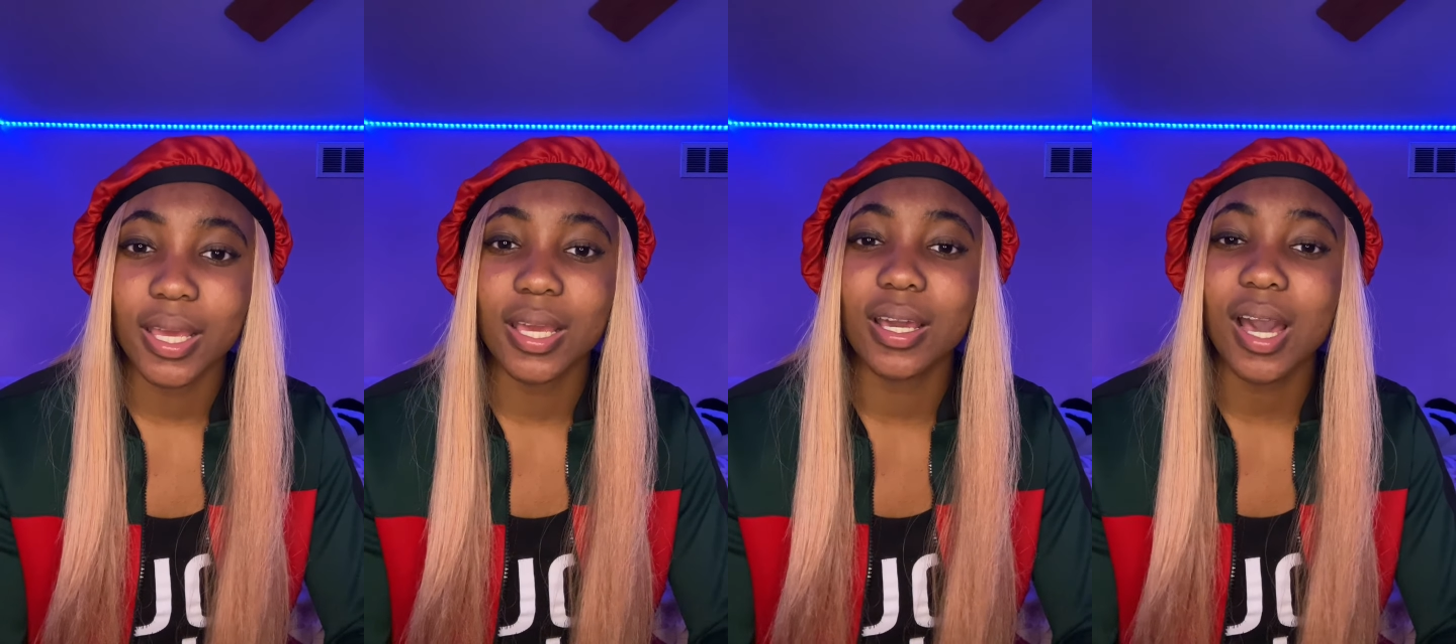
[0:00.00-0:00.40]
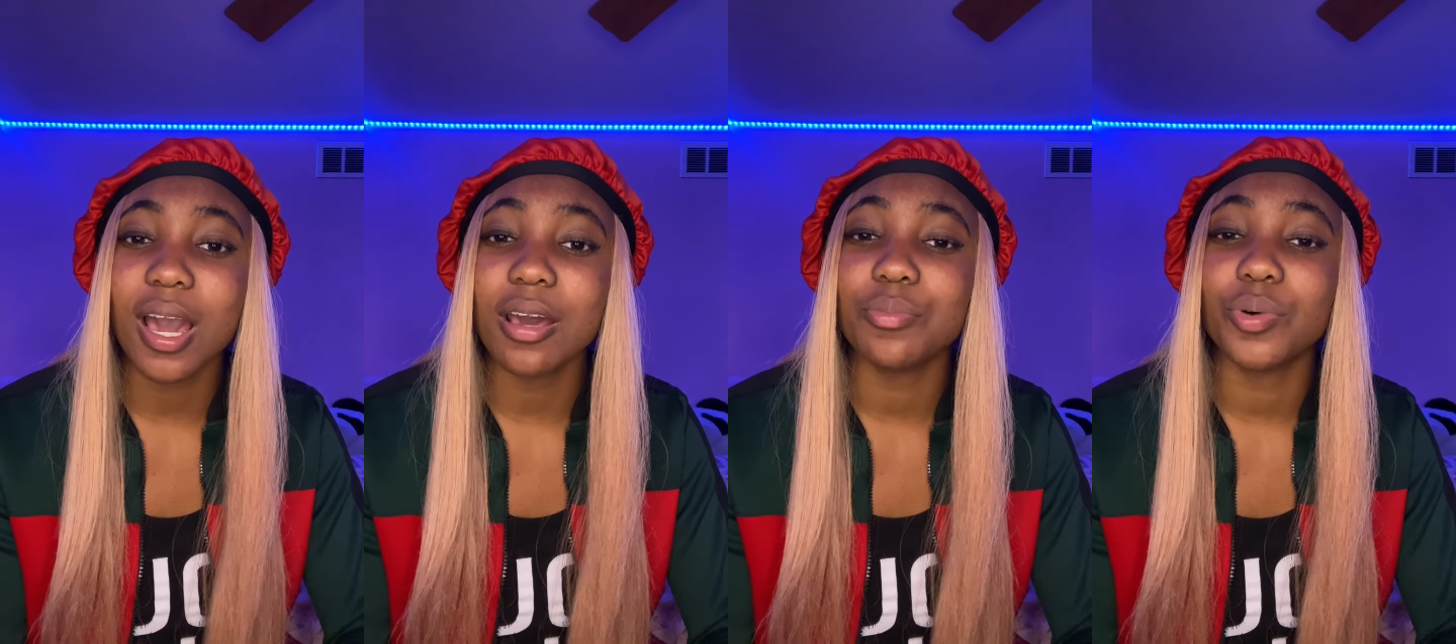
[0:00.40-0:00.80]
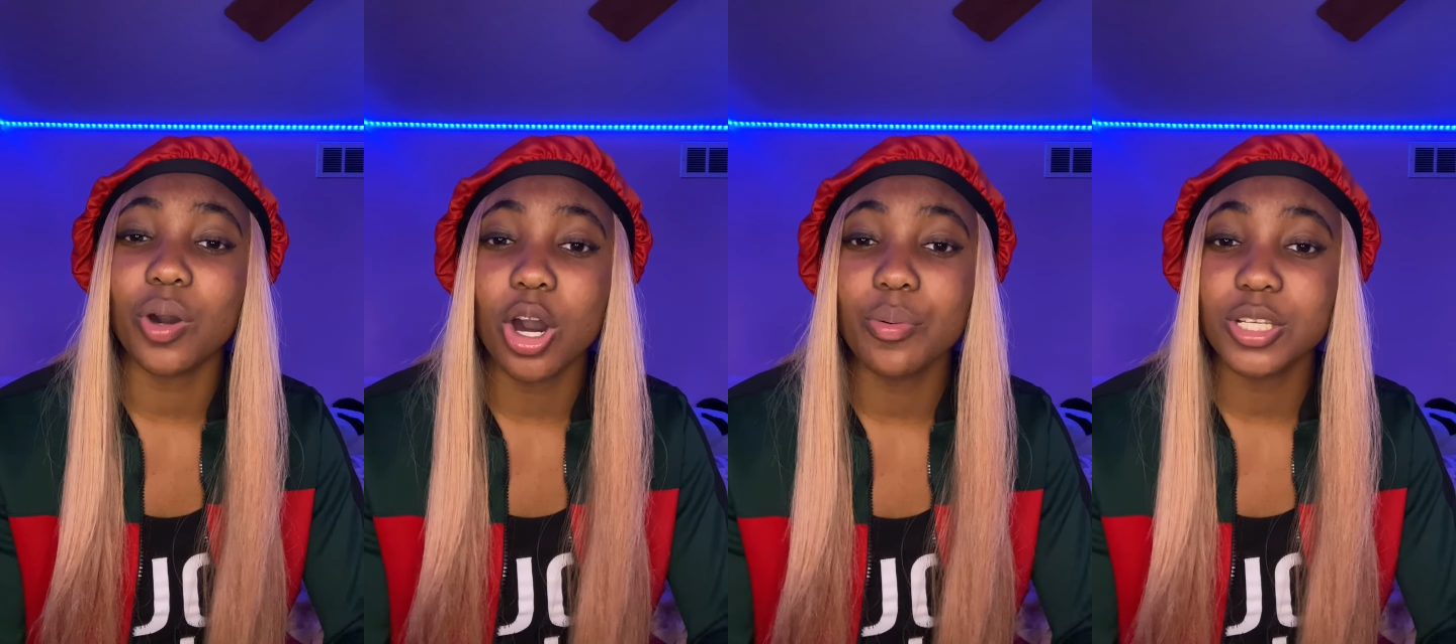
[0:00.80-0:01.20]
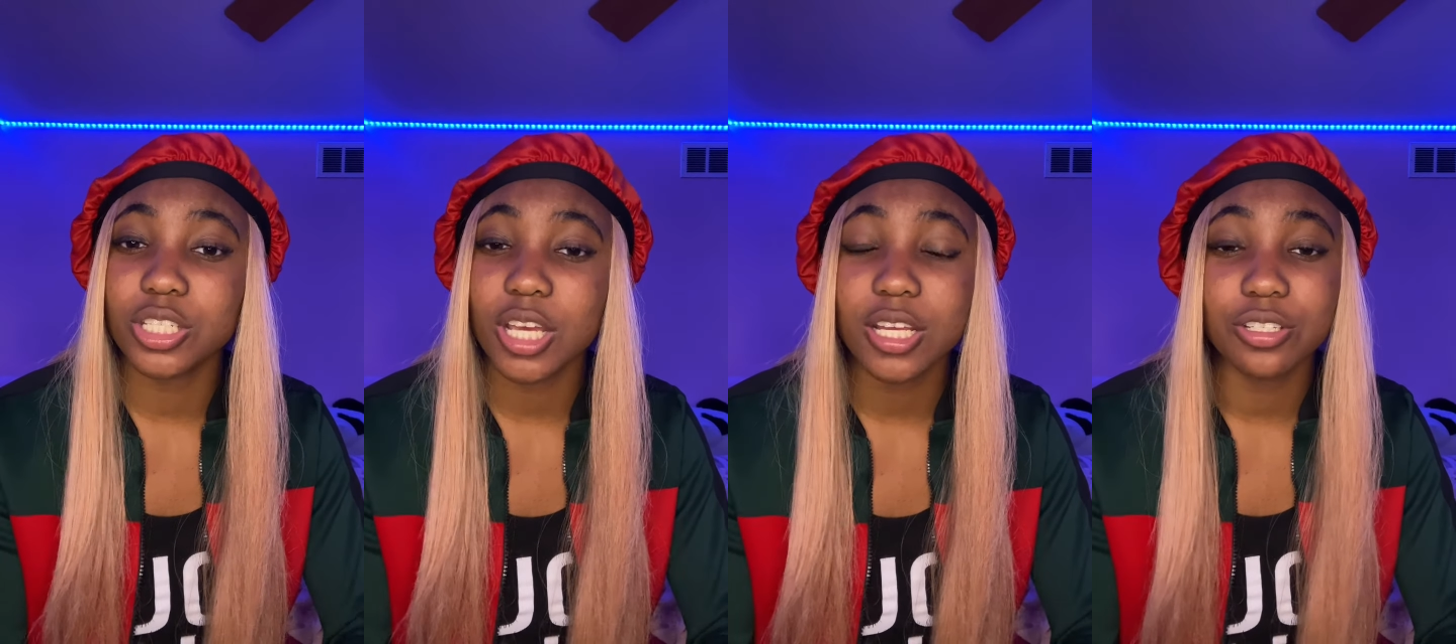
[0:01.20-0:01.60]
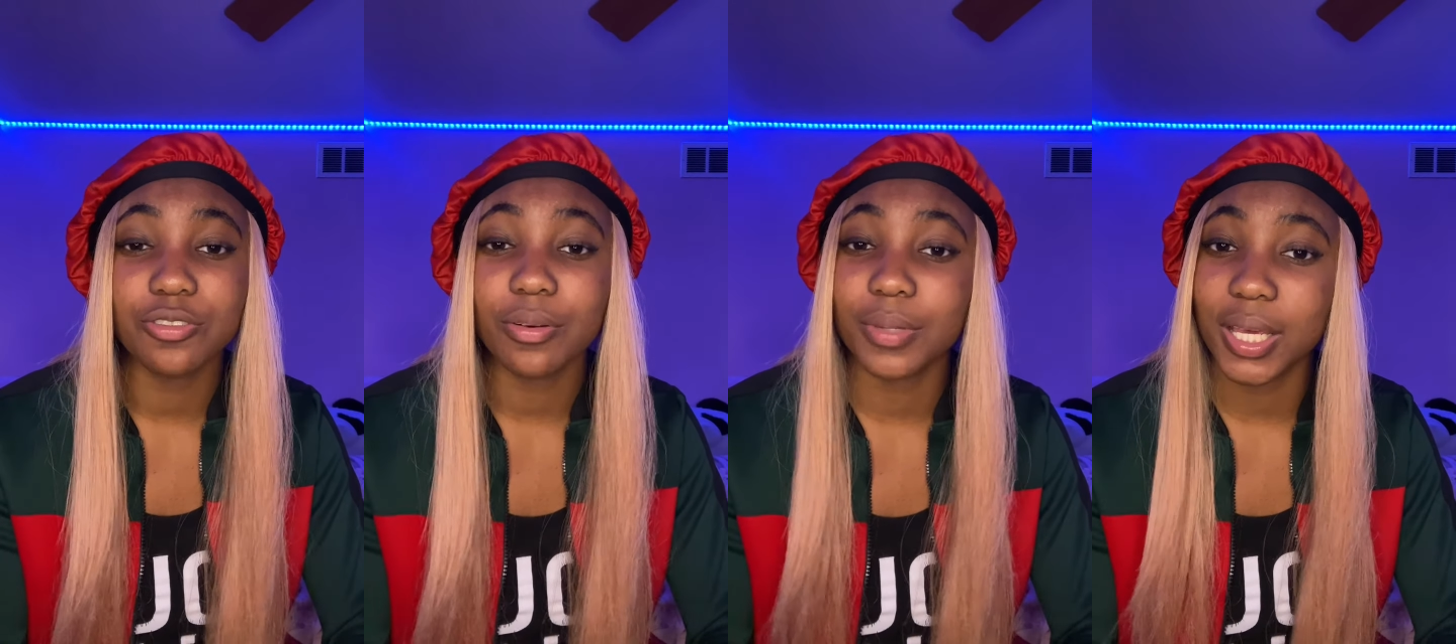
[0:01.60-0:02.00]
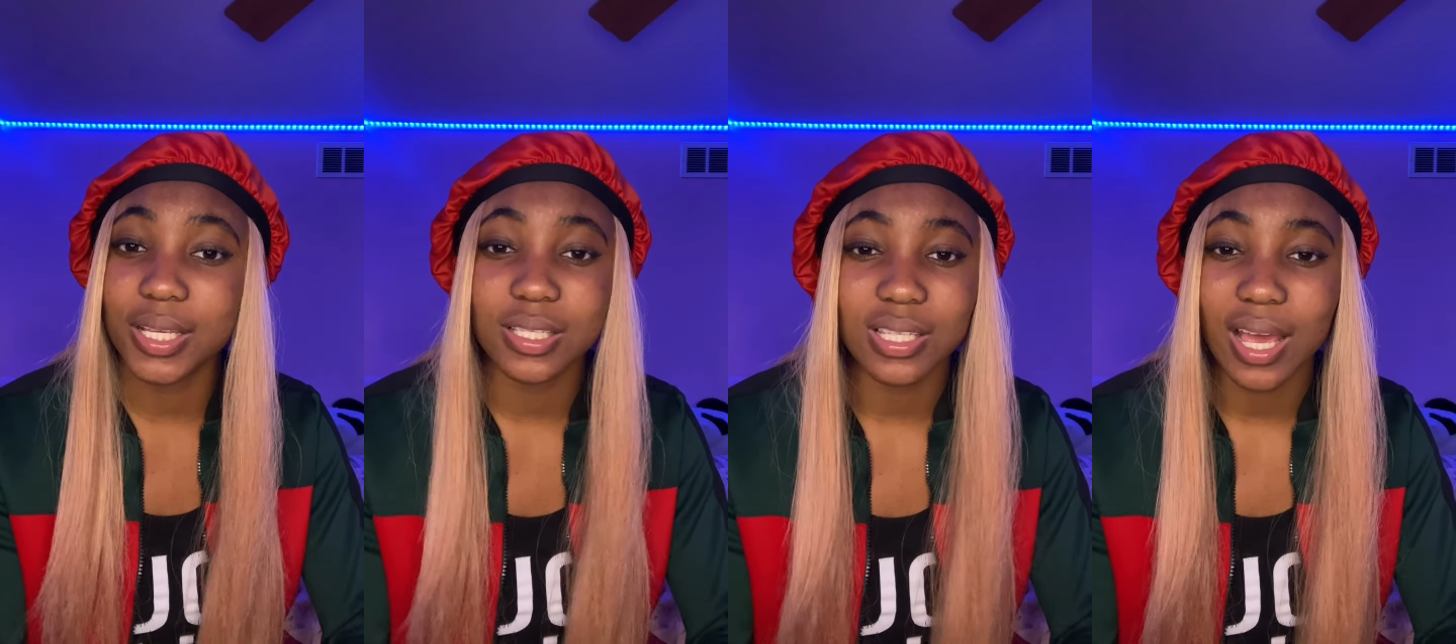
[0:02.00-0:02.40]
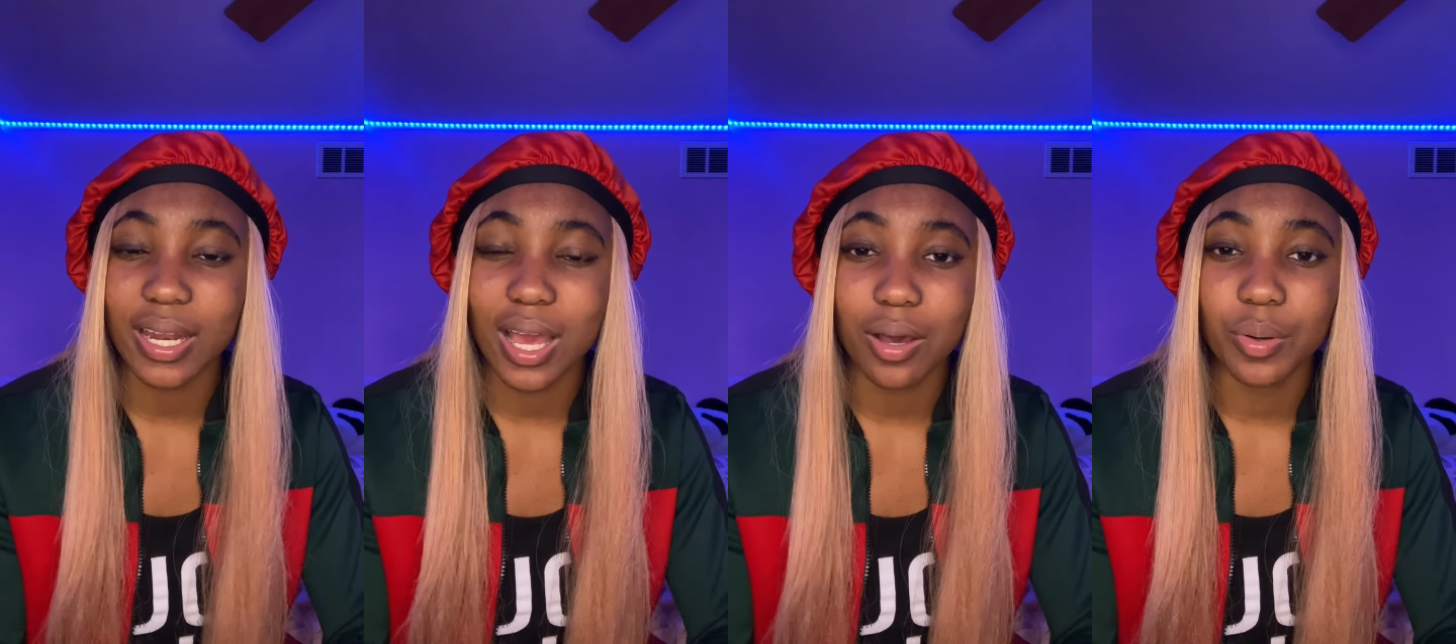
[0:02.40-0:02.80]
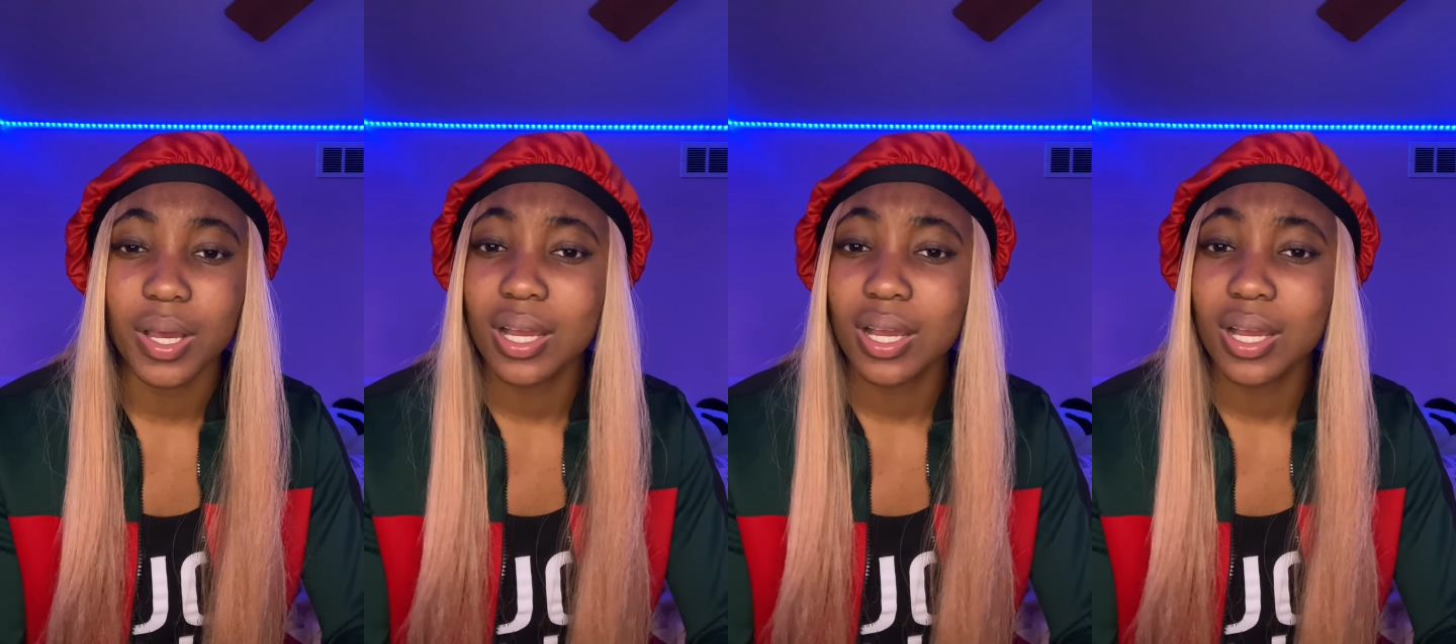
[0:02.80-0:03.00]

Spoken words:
And God will always change you from the inside out.